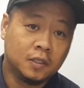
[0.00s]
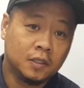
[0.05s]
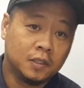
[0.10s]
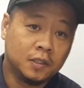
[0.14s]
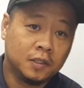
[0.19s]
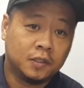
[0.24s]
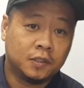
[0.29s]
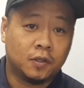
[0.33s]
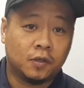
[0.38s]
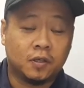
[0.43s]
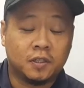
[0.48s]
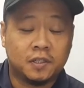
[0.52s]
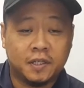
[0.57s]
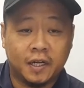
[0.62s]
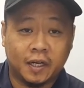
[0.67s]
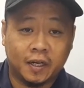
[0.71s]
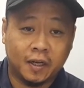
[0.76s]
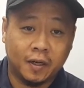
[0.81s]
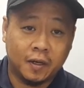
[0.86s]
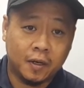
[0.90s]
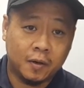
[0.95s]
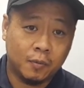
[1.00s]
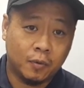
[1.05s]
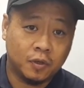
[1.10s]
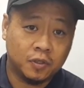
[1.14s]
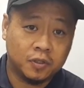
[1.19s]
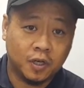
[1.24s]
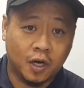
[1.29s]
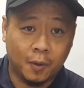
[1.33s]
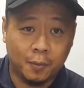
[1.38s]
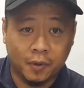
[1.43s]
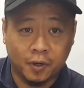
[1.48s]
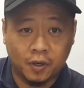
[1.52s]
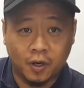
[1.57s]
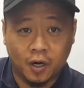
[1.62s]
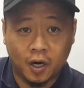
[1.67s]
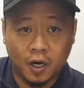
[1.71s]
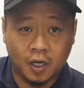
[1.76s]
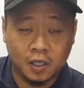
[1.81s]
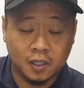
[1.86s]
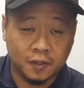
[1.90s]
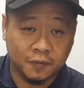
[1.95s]
So the second most common
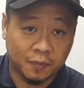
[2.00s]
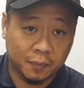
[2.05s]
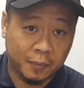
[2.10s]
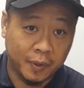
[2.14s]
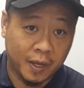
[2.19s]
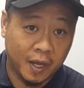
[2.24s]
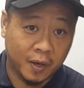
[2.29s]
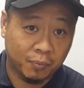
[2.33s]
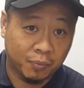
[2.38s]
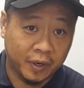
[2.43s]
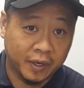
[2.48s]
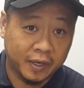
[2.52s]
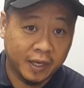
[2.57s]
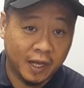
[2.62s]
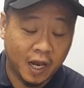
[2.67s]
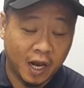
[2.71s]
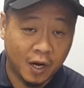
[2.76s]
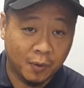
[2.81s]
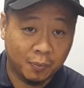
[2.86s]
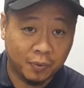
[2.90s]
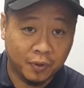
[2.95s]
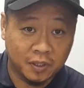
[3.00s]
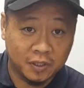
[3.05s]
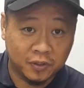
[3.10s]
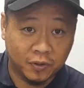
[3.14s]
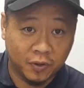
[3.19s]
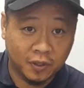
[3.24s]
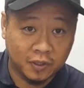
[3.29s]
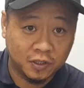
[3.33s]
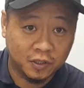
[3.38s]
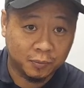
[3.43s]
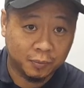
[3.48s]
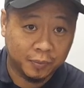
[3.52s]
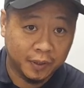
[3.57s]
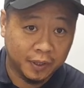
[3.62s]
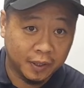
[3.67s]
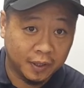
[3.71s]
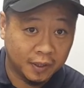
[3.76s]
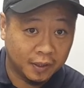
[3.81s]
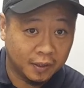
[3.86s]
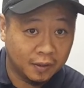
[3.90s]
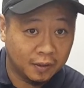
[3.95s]
cause of a bad brake caliper is going to
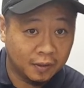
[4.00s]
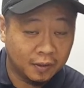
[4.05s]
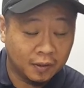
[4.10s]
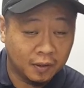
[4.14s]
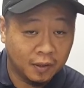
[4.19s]
be